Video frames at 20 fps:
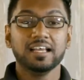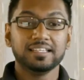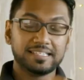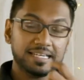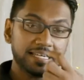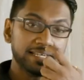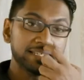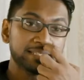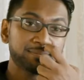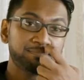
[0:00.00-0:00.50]

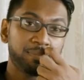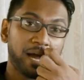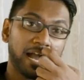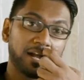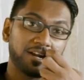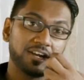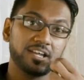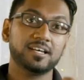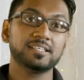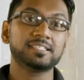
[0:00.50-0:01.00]
These
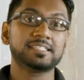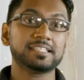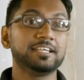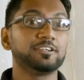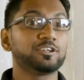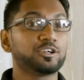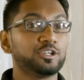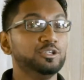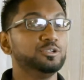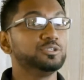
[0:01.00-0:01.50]
barriers
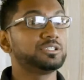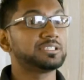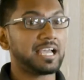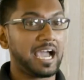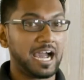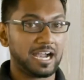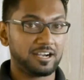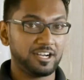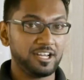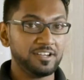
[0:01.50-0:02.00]
include
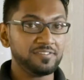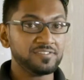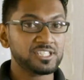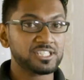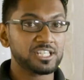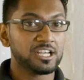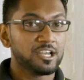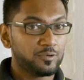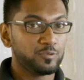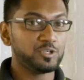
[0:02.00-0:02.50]

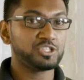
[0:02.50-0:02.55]
tariffs,